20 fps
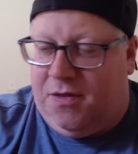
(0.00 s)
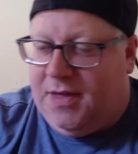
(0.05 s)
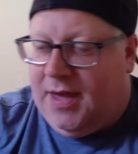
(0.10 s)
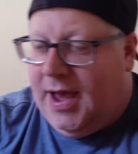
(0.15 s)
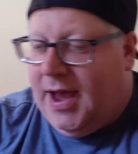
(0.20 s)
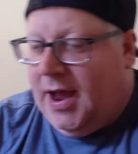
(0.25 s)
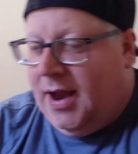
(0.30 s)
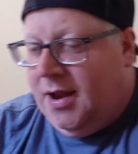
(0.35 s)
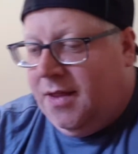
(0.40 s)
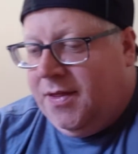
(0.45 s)

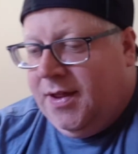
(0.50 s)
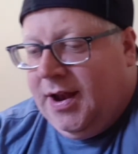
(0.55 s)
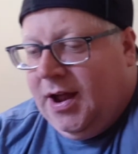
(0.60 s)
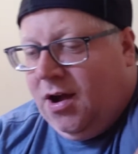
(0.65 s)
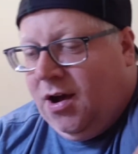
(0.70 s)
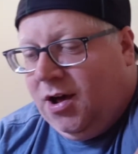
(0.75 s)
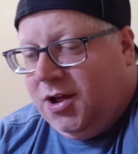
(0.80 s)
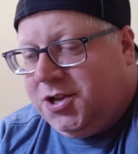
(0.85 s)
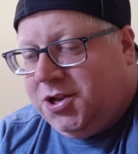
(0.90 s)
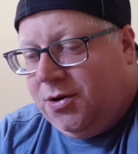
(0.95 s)
that. And then I
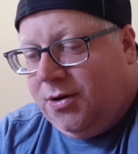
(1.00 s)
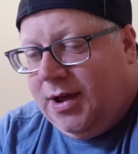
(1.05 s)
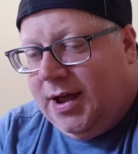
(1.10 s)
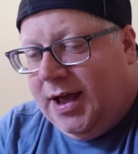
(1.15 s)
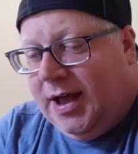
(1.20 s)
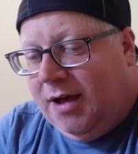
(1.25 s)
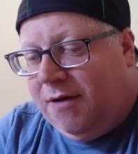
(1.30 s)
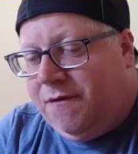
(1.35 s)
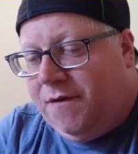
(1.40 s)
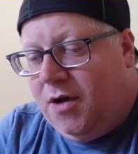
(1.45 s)
also
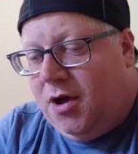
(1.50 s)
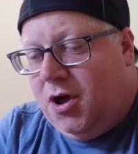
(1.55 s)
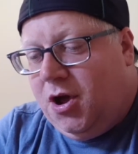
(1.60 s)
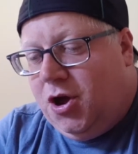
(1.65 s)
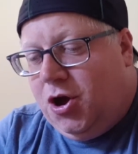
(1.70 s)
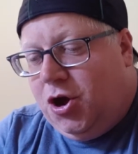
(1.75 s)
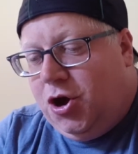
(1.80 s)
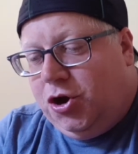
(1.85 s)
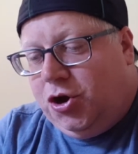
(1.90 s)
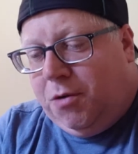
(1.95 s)
have,
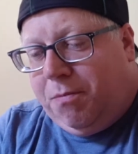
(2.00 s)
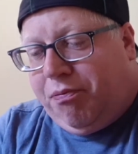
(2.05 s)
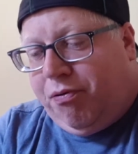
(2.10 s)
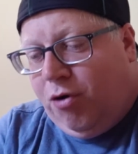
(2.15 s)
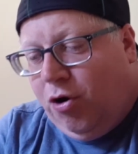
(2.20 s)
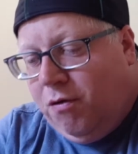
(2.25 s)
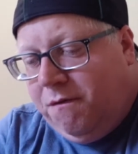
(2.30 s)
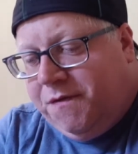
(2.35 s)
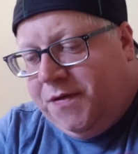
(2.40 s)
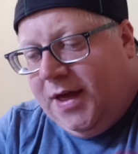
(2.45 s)
to
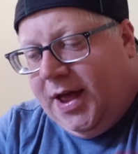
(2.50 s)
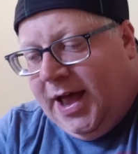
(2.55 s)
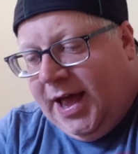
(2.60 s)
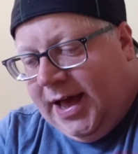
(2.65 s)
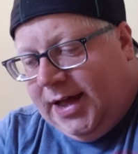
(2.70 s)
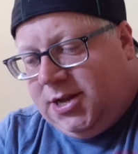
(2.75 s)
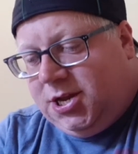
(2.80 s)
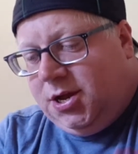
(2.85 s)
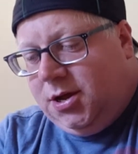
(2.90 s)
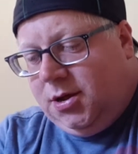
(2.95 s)
prove
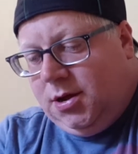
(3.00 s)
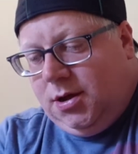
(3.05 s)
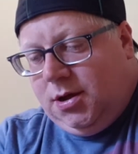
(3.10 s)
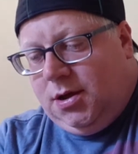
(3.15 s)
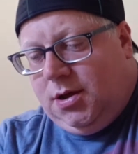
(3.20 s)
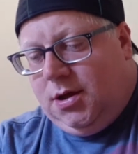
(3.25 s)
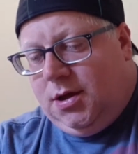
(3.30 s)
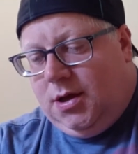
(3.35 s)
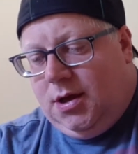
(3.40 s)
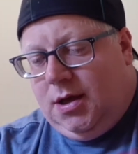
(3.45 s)
that,
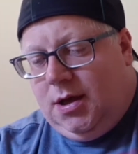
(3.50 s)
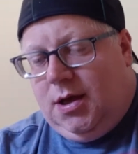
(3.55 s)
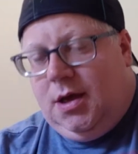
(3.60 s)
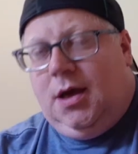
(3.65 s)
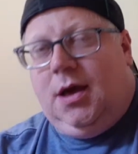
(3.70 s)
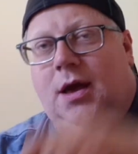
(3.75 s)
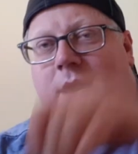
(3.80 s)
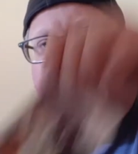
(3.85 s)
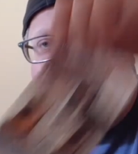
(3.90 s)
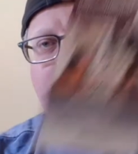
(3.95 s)

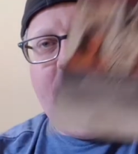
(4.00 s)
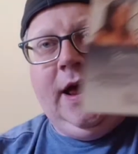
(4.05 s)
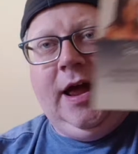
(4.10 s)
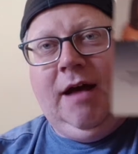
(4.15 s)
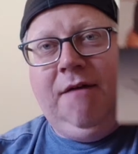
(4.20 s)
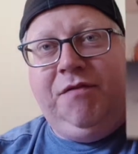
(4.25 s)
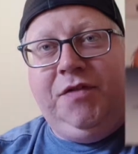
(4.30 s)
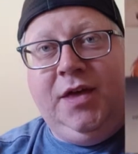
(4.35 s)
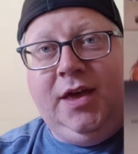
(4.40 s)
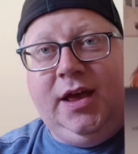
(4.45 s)
I
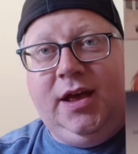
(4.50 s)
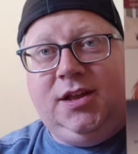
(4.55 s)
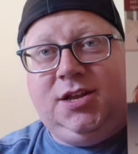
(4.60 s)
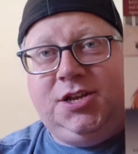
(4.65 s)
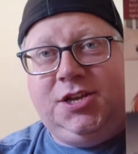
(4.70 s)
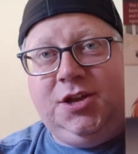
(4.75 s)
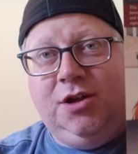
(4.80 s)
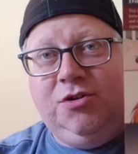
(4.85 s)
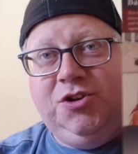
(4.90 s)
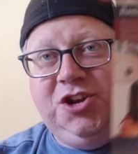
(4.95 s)
have this.
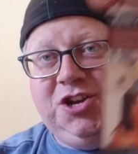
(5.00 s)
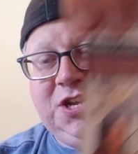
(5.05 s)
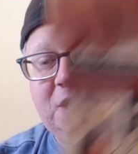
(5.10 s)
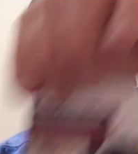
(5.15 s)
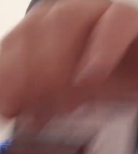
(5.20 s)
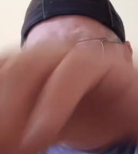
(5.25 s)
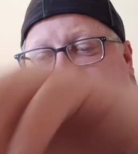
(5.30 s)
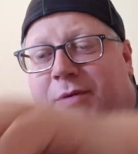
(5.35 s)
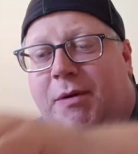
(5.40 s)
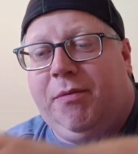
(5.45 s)
So just
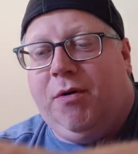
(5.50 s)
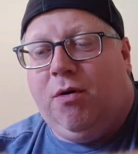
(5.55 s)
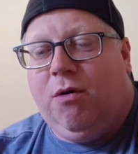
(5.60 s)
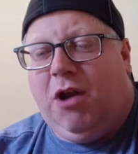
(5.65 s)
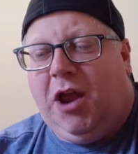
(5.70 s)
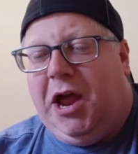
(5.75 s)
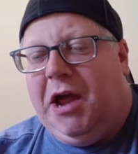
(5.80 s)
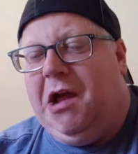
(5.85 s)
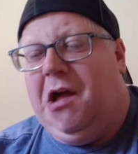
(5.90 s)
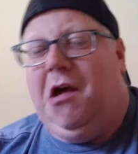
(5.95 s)
in case people
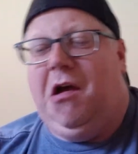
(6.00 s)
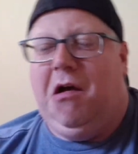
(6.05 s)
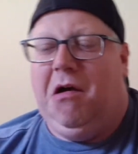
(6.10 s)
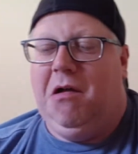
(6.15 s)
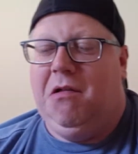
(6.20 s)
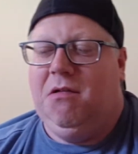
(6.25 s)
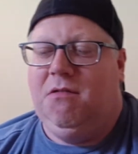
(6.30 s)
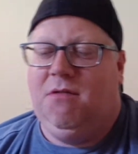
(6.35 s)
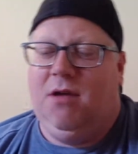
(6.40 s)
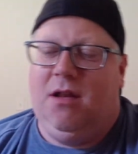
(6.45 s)
were like,
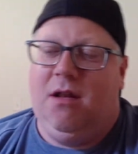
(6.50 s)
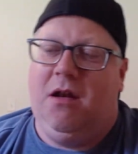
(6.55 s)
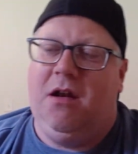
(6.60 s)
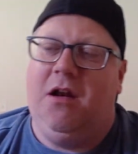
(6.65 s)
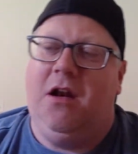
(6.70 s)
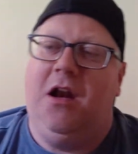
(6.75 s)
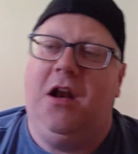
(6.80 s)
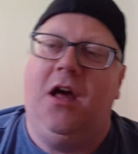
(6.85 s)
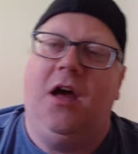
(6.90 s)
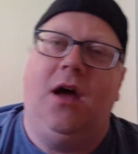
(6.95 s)
ah, da, da,
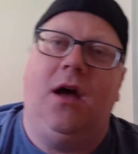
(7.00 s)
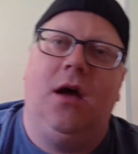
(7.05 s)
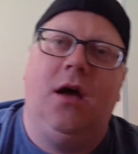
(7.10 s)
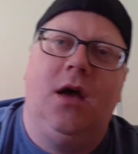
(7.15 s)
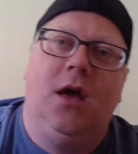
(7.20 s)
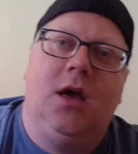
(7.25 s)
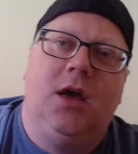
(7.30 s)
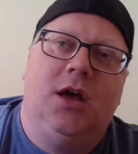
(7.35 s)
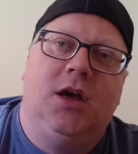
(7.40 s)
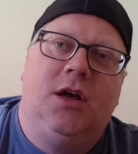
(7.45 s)
da, da, da.
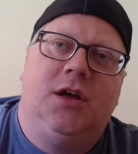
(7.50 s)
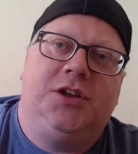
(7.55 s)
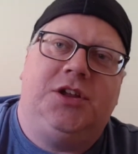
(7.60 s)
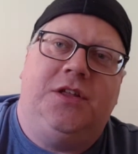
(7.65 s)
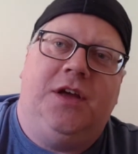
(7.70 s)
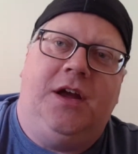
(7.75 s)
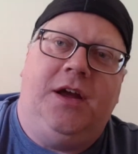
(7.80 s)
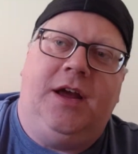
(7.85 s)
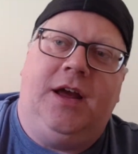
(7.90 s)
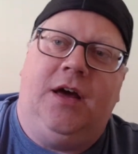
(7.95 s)

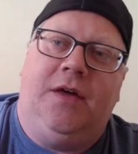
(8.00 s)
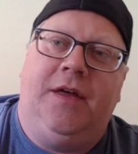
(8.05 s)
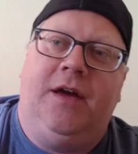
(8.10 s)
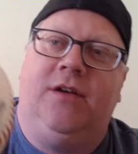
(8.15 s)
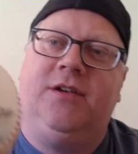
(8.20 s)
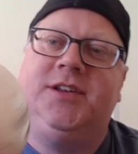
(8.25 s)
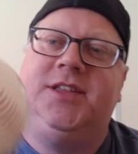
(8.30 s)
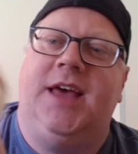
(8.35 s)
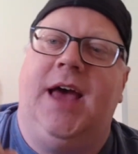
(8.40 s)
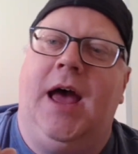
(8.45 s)
So there you go.
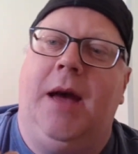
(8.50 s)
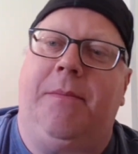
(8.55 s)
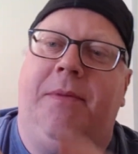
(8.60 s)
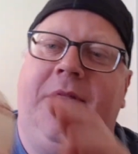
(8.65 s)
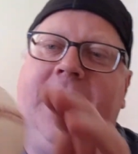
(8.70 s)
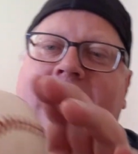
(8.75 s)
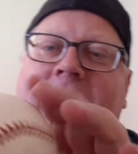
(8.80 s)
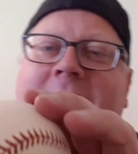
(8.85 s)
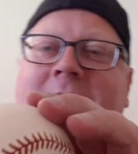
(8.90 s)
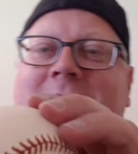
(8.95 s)
There's that.
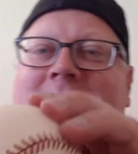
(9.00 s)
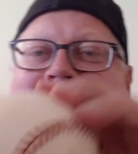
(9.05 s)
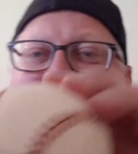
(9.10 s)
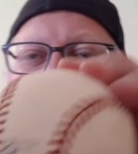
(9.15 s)
But that is